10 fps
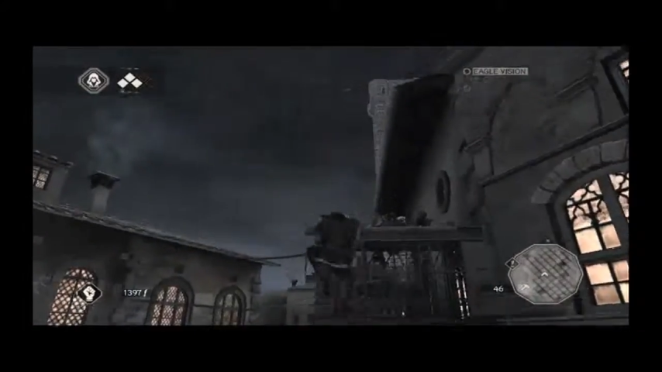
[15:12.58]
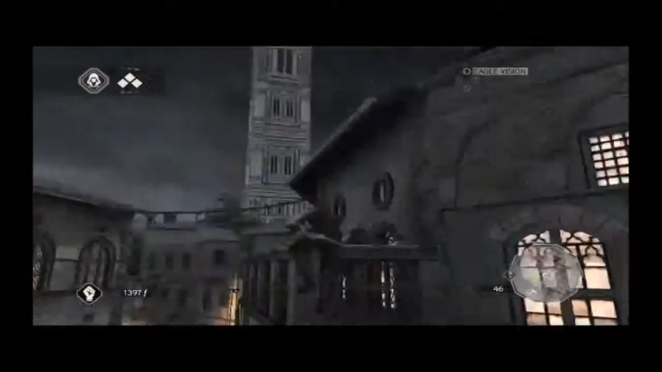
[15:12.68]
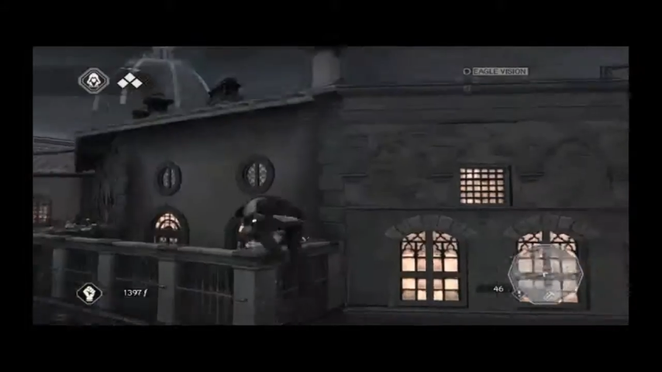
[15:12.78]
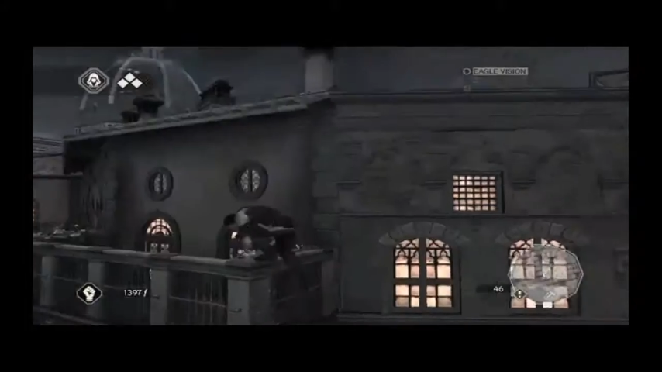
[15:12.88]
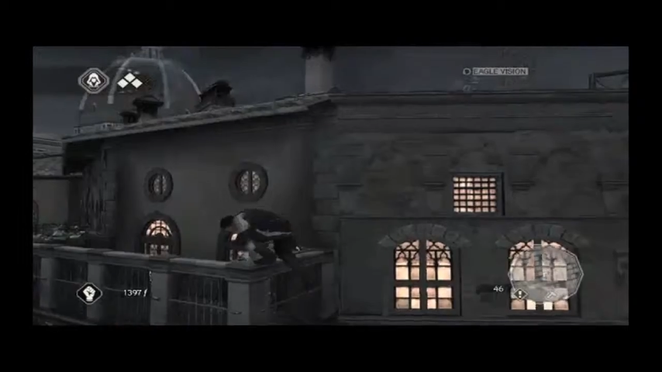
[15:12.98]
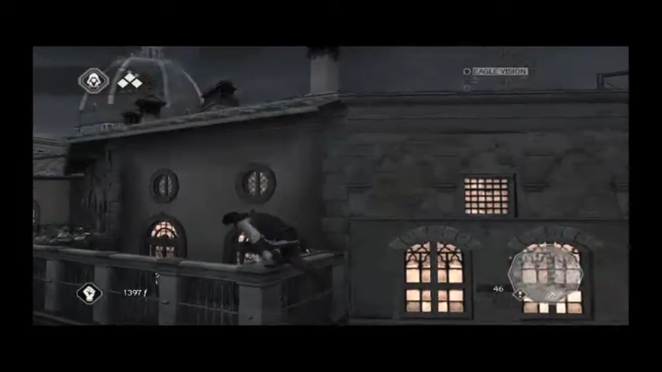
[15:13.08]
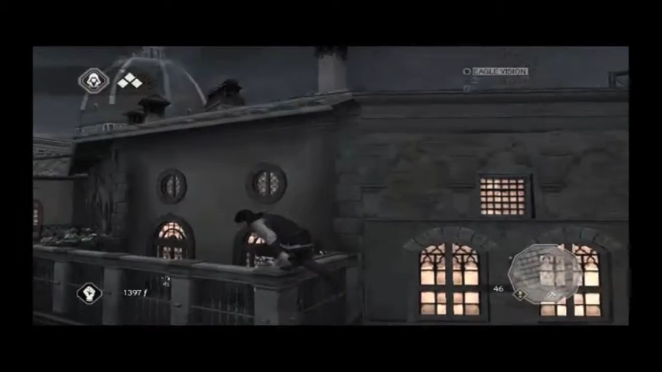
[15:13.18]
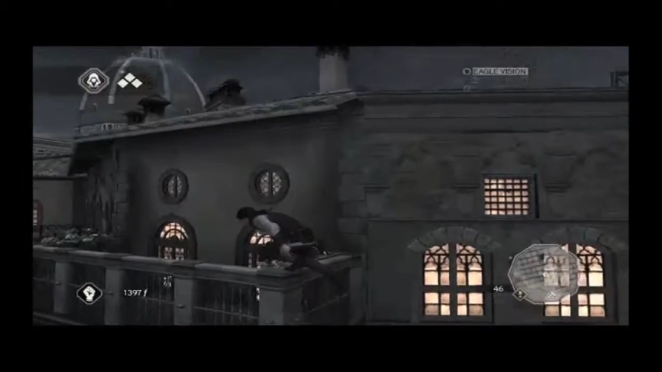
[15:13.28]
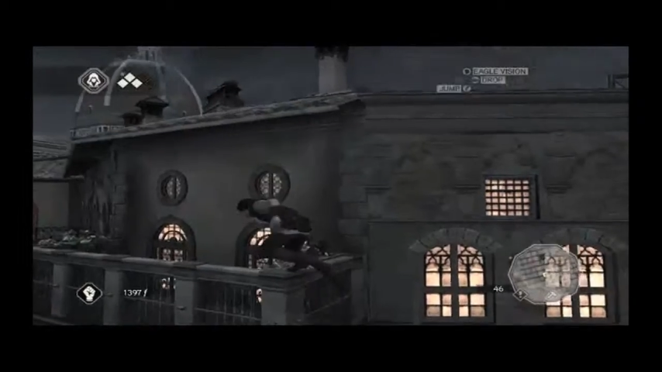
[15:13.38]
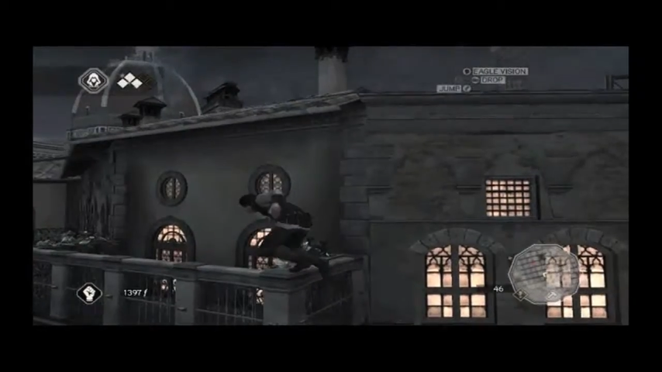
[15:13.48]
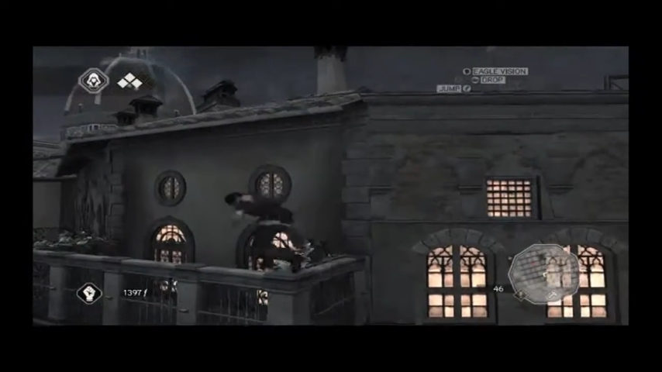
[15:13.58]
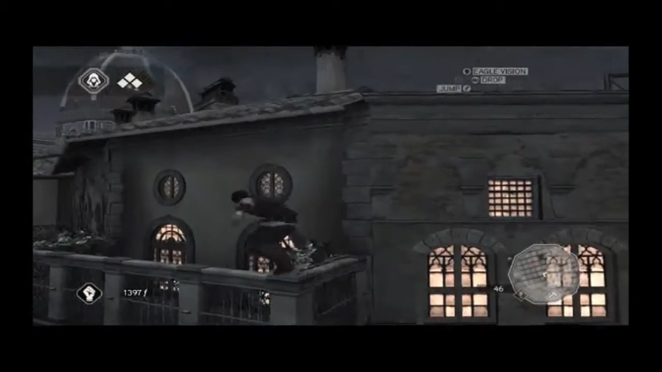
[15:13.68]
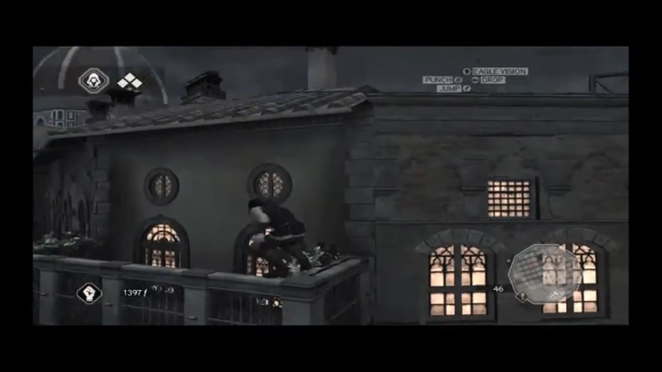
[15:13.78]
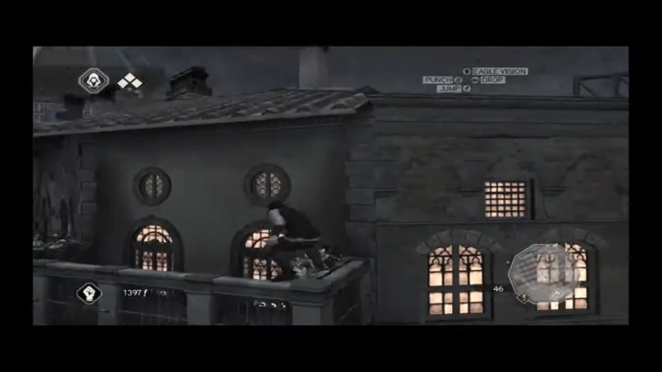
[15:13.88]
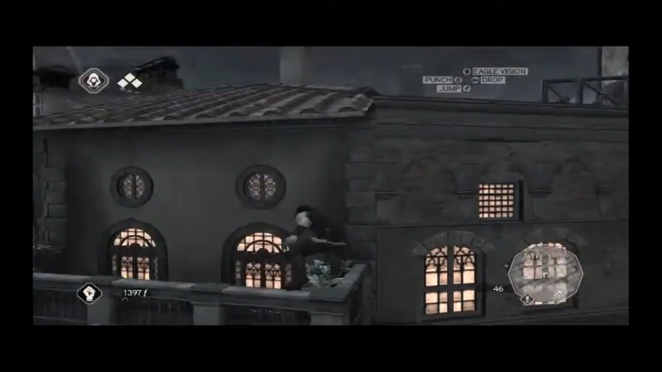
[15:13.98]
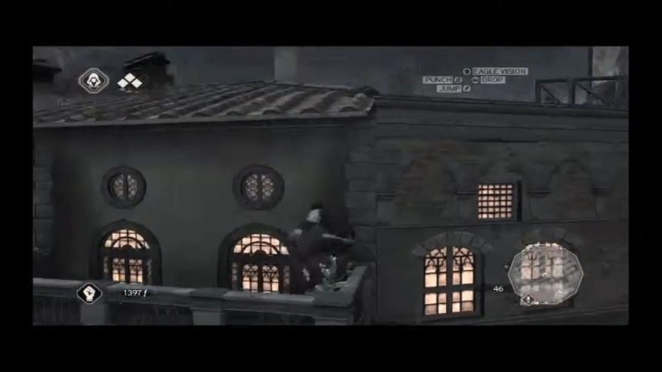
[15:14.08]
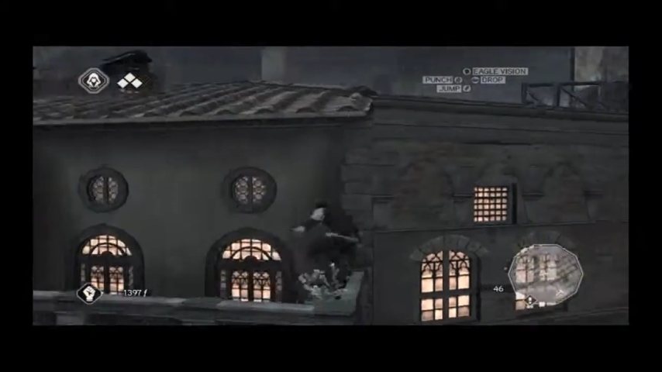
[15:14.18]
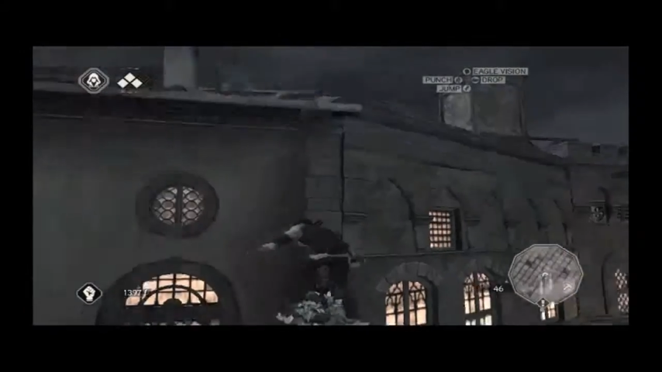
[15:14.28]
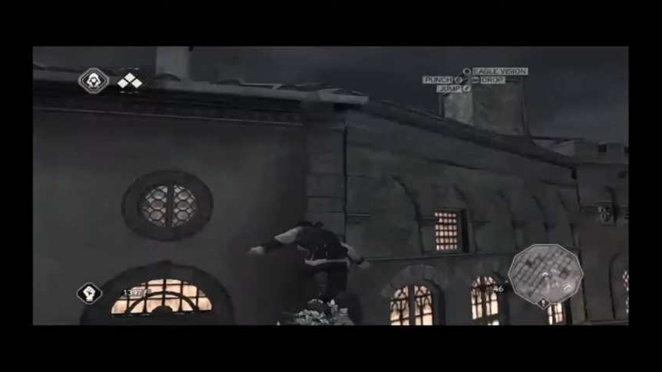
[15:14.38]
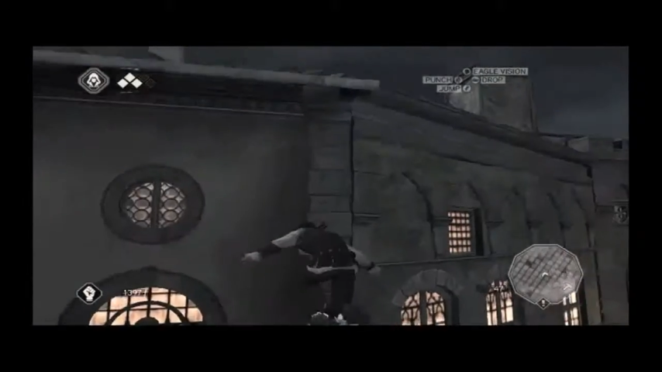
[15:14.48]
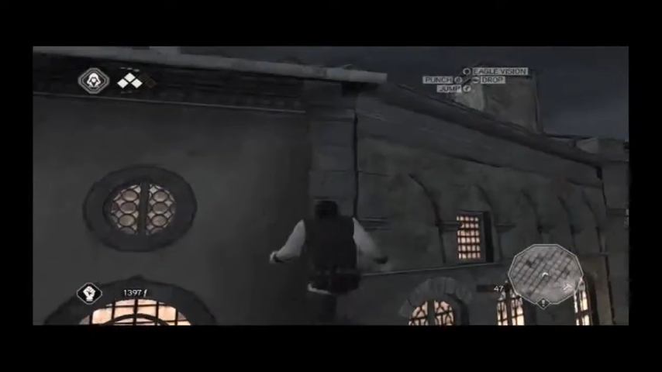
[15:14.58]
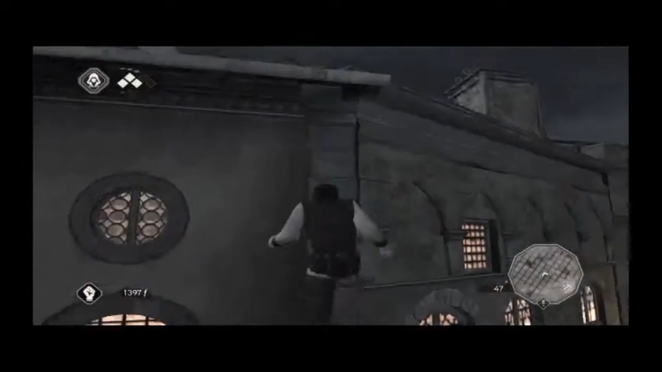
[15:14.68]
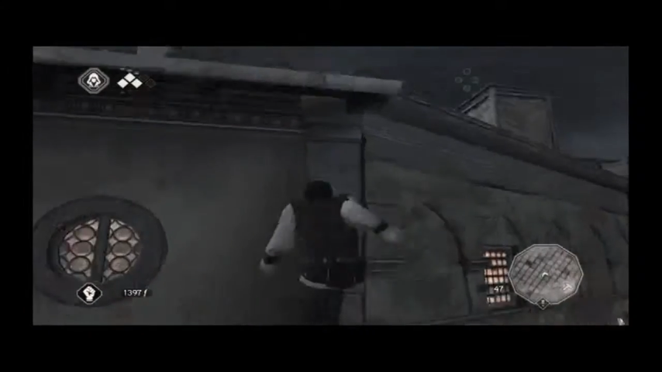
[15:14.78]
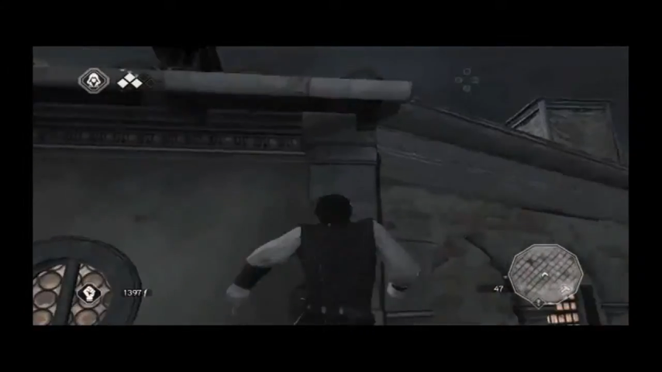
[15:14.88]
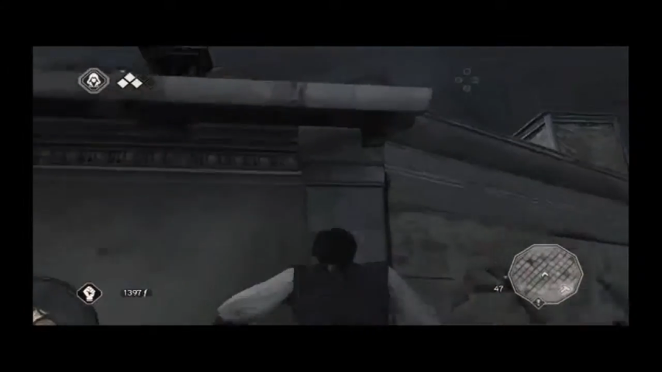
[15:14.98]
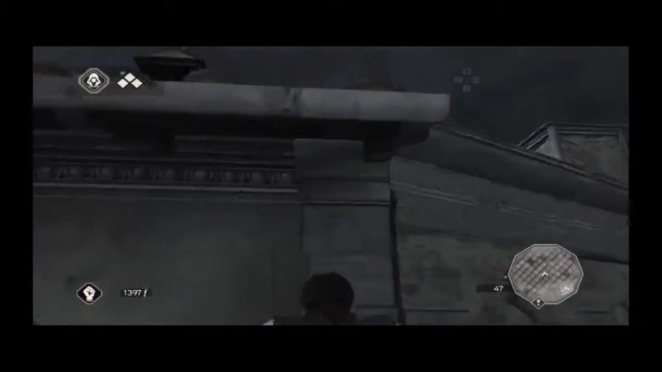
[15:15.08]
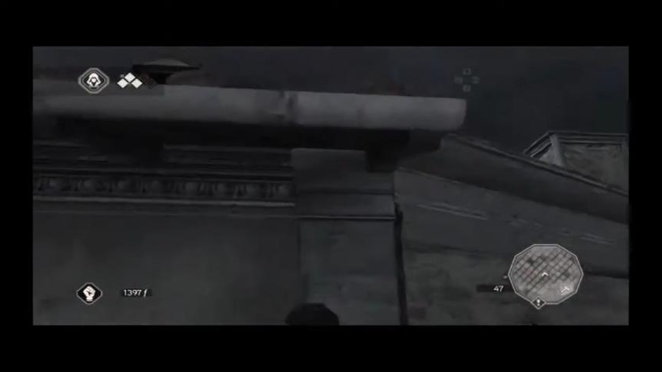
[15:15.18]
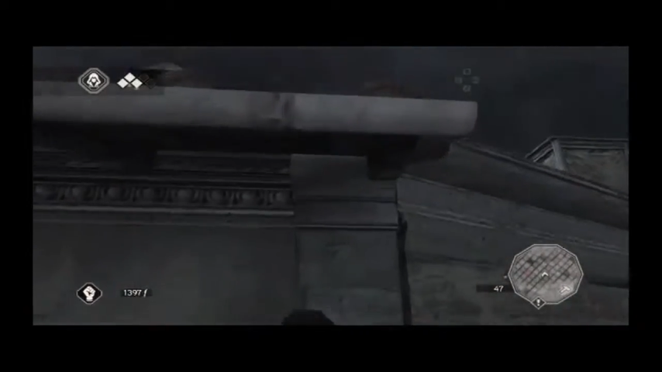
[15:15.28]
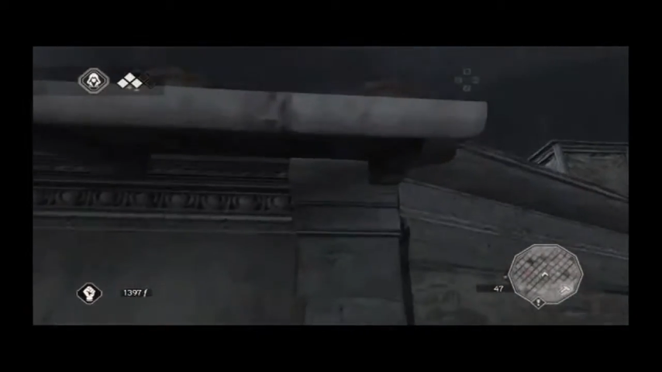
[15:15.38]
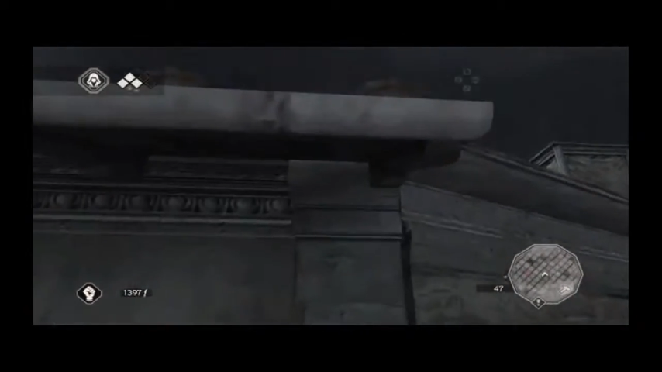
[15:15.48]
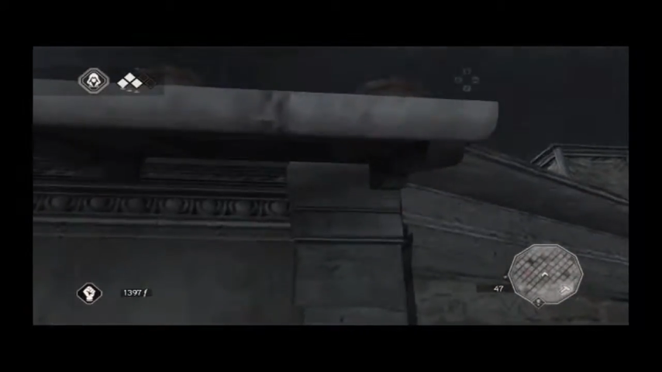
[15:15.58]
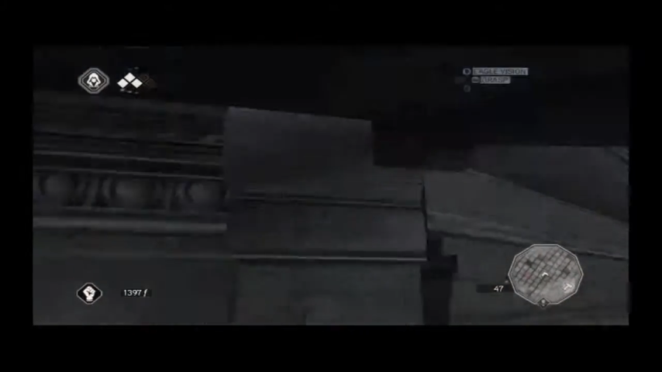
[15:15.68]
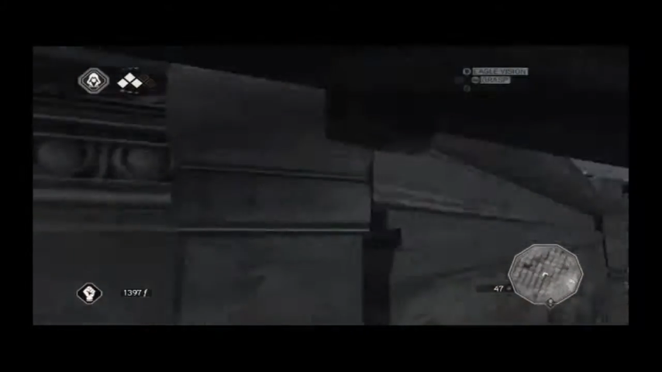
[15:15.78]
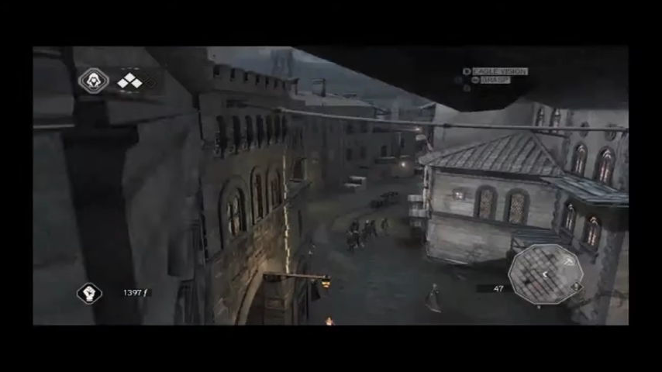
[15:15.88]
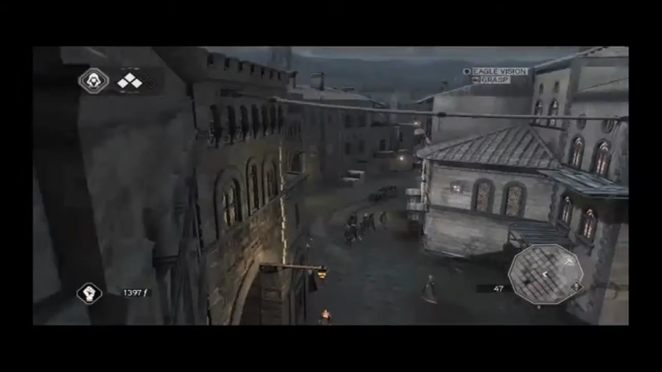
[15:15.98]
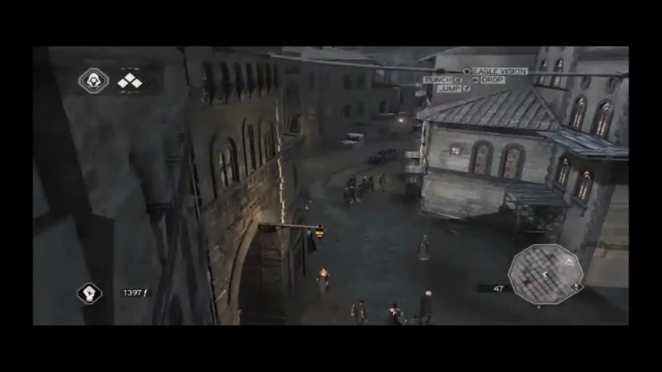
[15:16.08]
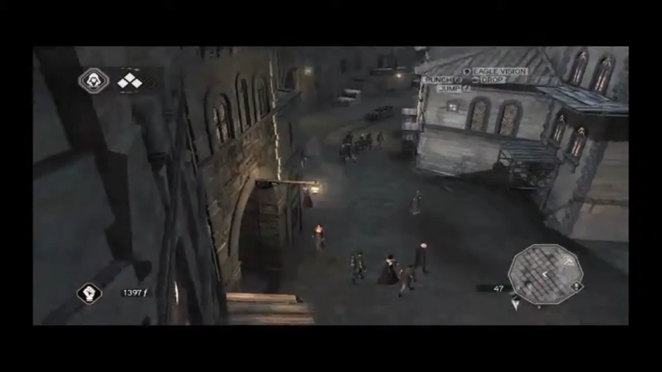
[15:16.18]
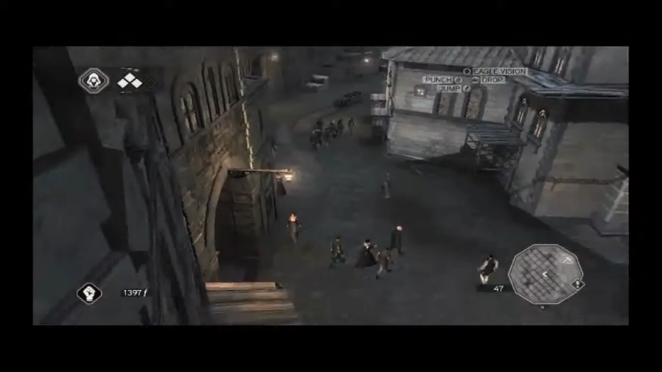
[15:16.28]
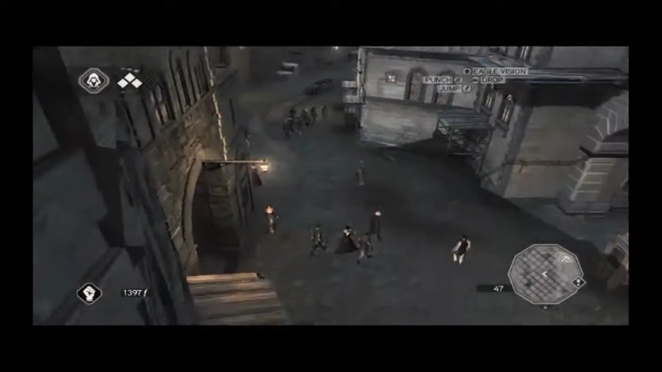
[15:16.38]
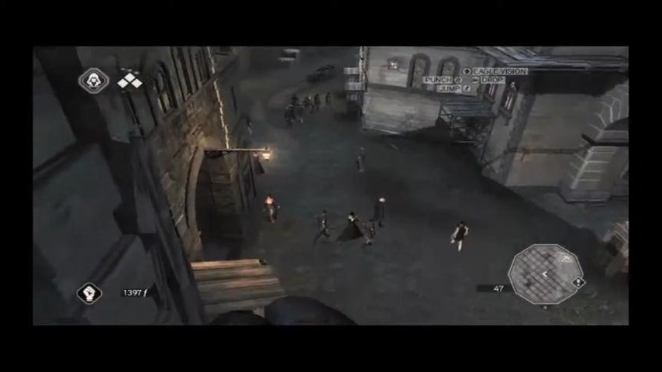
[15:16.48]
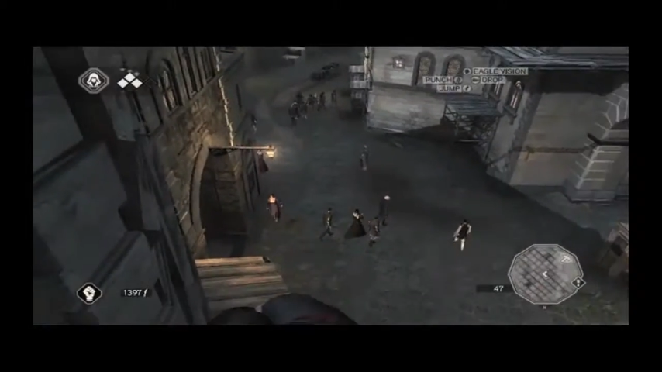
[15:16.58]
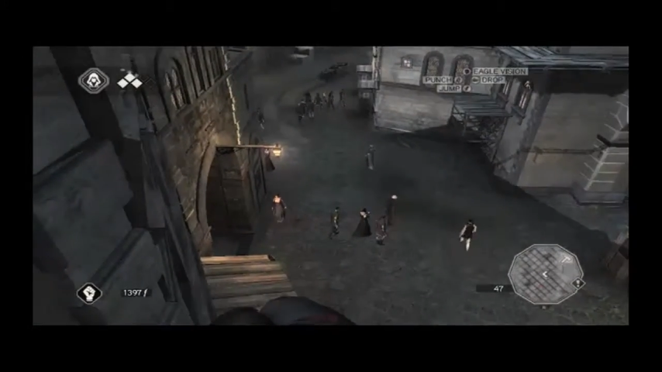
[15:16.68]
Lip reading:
[unreadable: no face in view]